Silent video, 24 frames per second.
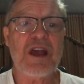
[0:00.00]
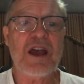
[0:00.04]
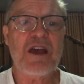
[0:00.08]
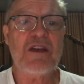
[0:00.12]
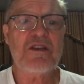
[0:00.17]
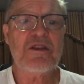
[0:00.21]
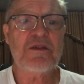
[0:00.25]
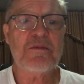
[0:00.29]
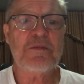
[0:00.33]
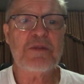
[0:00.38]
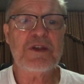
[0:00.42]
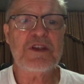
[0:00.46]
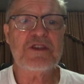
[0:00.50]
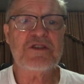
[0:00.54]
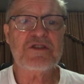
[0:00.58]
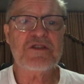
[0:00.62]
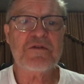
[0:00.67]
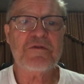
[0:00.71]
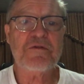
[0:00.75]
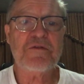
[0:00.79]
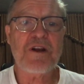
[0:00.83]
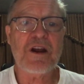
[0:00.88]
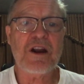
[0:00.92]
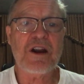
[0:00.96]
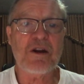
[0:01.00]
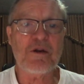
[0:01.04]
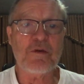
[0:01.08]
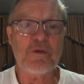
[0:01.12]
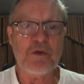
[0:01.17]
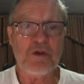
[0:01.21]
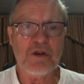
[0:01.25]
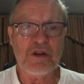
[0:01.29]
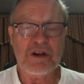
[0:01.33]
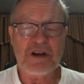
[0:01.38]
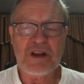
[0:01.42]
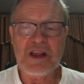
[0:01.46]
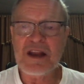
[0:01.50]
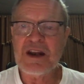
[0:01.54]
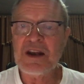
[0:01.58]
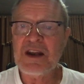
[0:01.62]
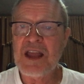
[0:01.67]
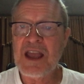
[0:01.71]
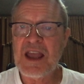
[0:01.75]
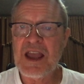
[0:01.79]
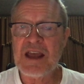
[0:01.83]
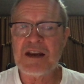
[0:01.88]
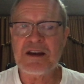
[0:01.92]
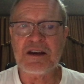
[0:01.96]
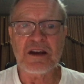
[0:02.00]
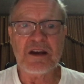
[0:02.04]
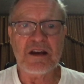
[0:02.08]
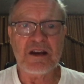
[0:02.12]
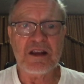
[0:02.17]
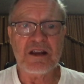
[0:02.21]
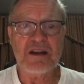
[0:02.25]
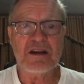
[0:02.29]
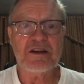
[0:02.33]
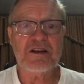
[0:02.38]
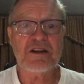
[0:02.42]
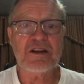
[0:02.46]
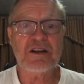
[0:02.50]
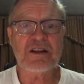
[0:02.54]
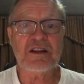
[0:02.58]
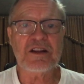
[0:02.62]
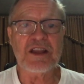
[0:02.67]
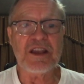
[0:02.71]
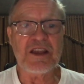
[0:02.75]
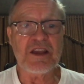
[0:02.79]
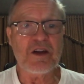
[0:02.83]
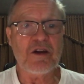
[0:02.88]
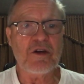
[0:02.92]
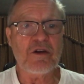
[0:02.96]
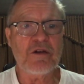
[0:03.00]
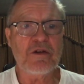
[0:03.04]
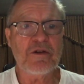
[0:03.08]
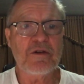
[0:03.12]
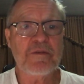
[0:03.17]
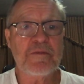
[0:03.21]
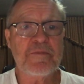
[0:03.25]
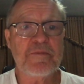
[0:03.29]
out the piece of firewood and handed it to Leo.